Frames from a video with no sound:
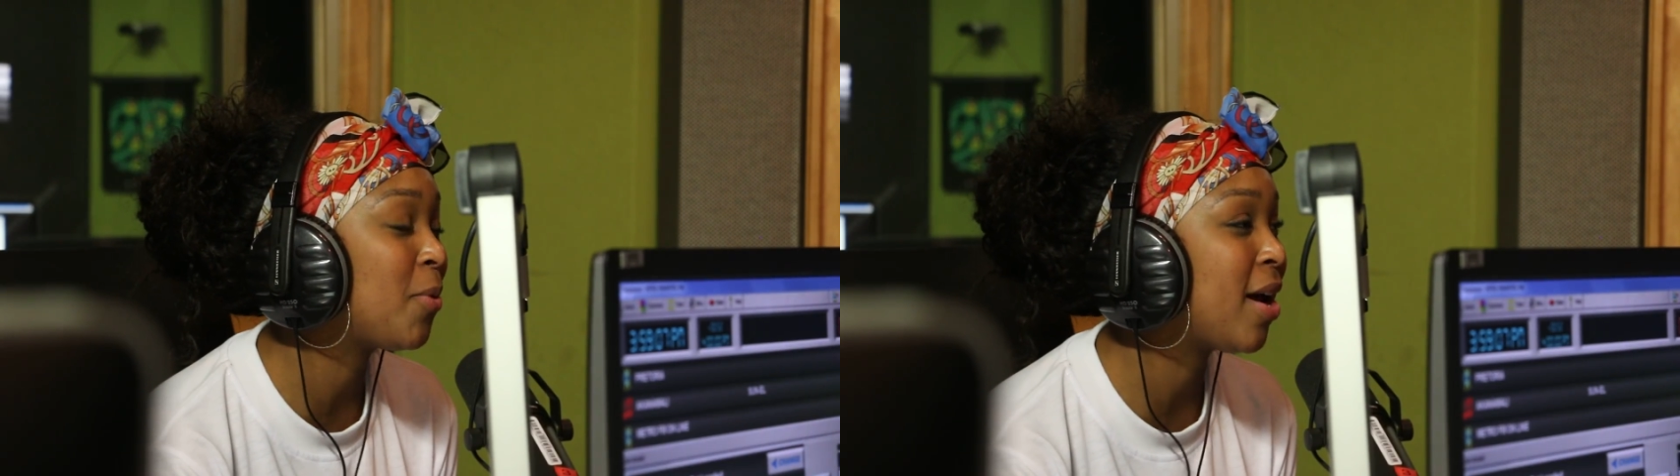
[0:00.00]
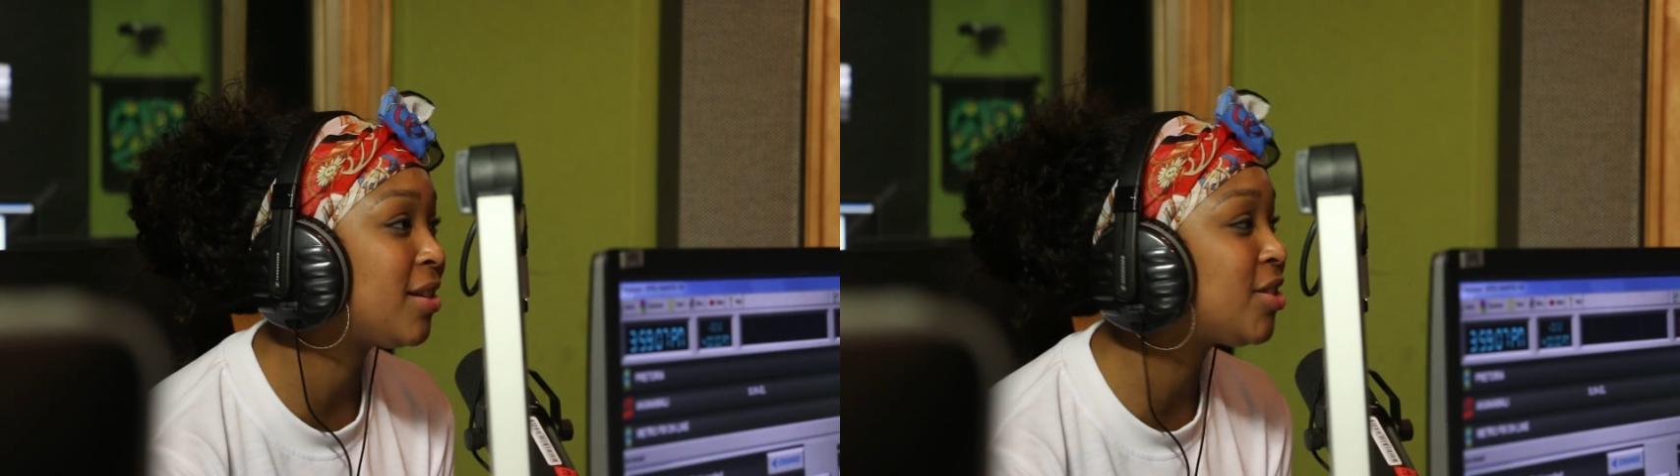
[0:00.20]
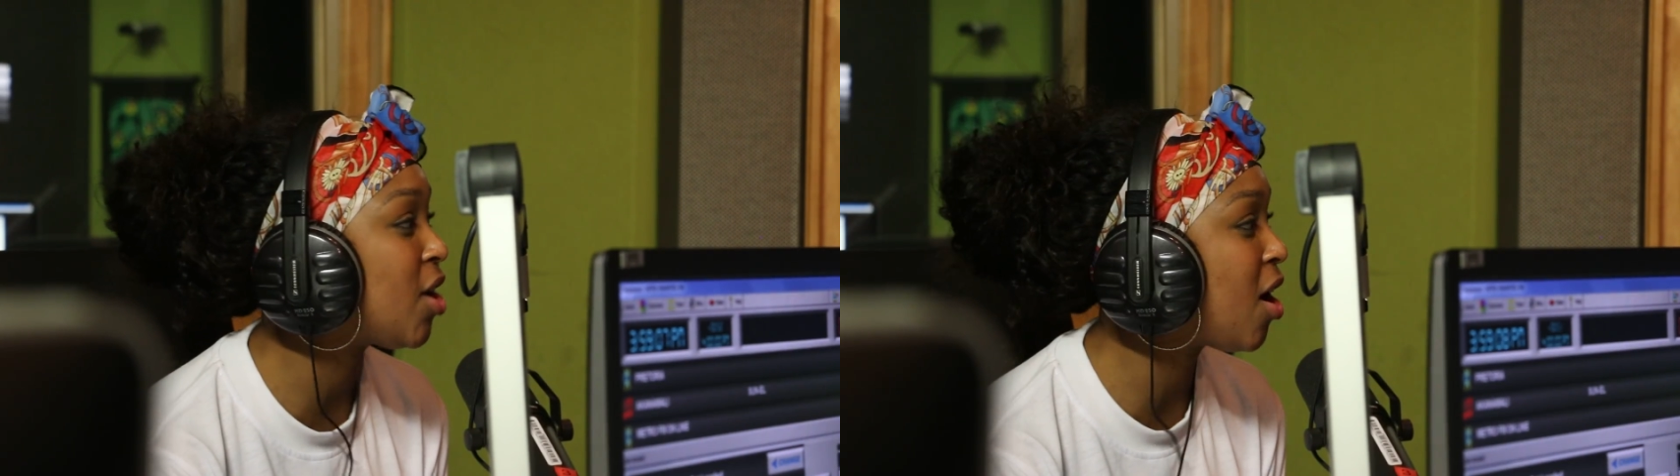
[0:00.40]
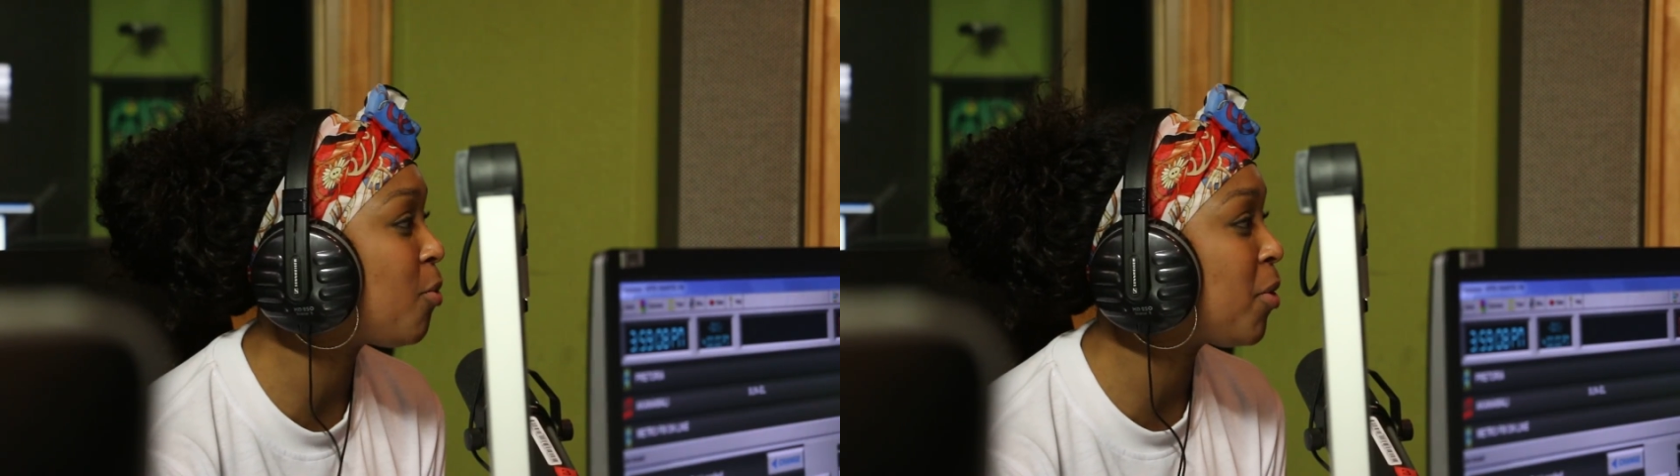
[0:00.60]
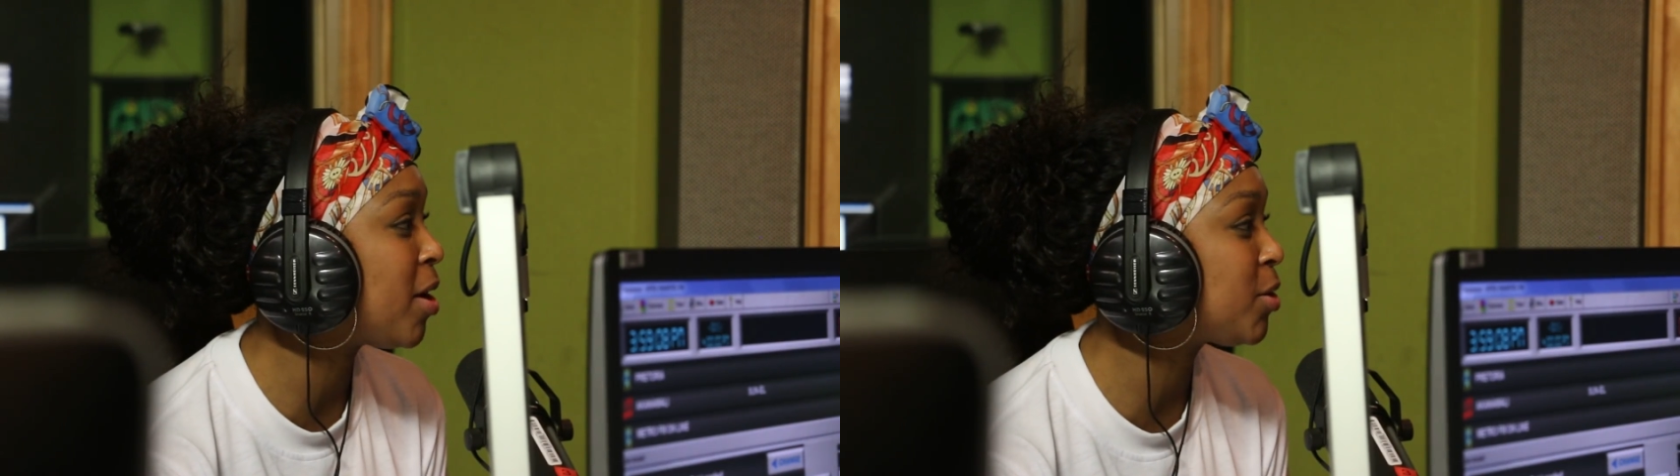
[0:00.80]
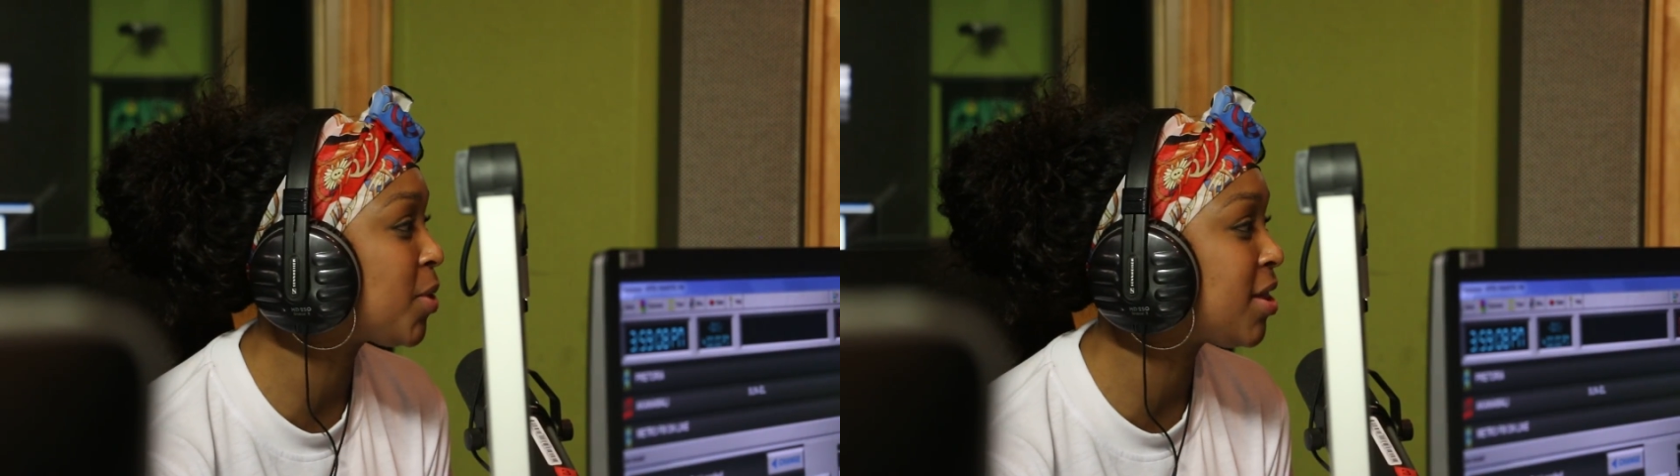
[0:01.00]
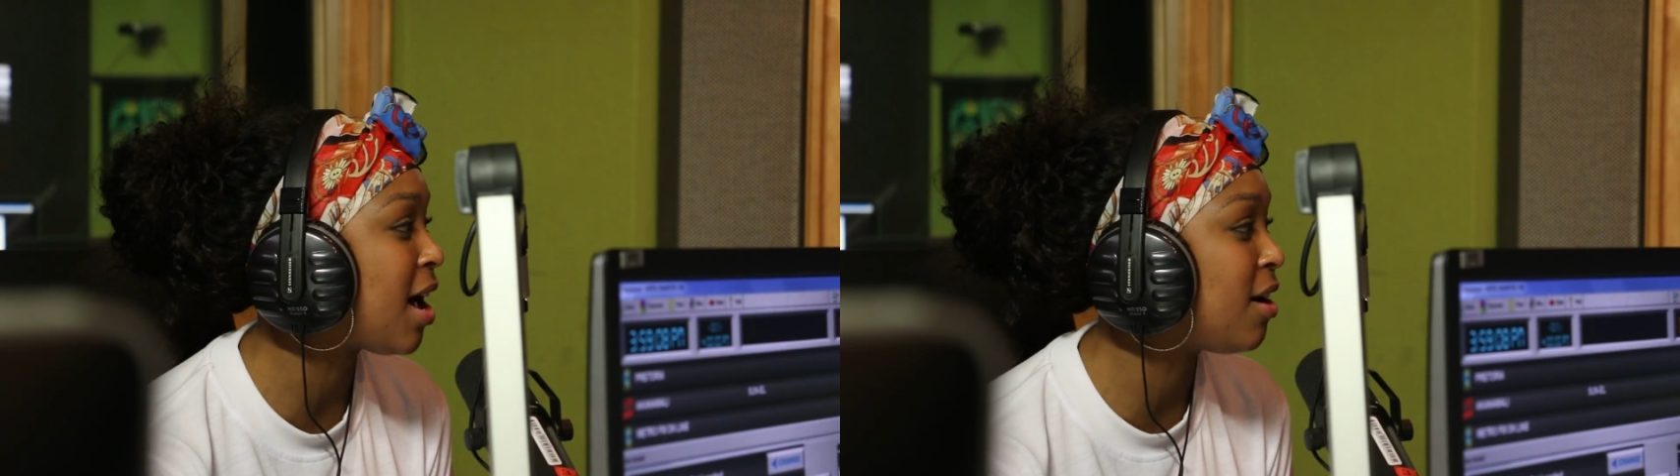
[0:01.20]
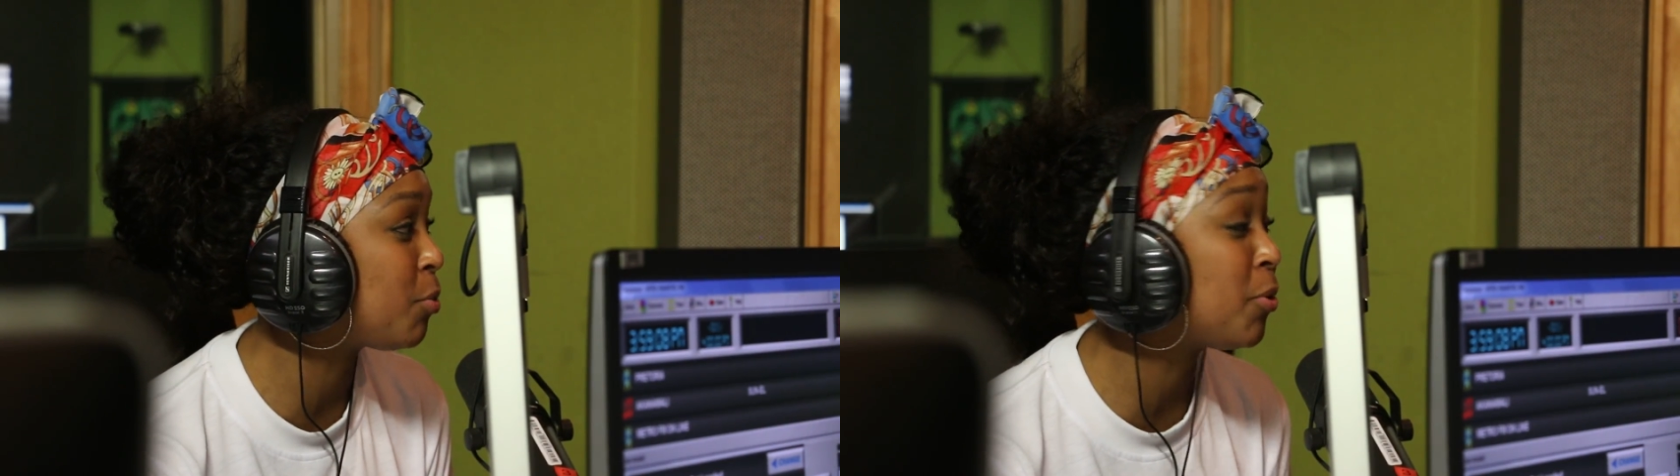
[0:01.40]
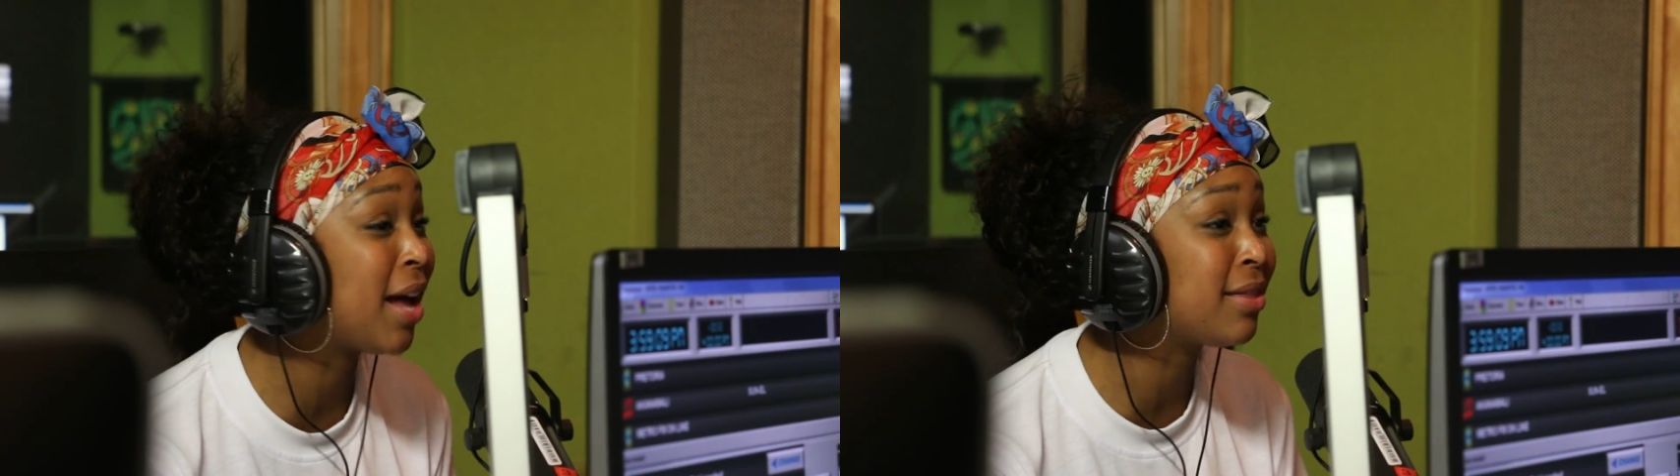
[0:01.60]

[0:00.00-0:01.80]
were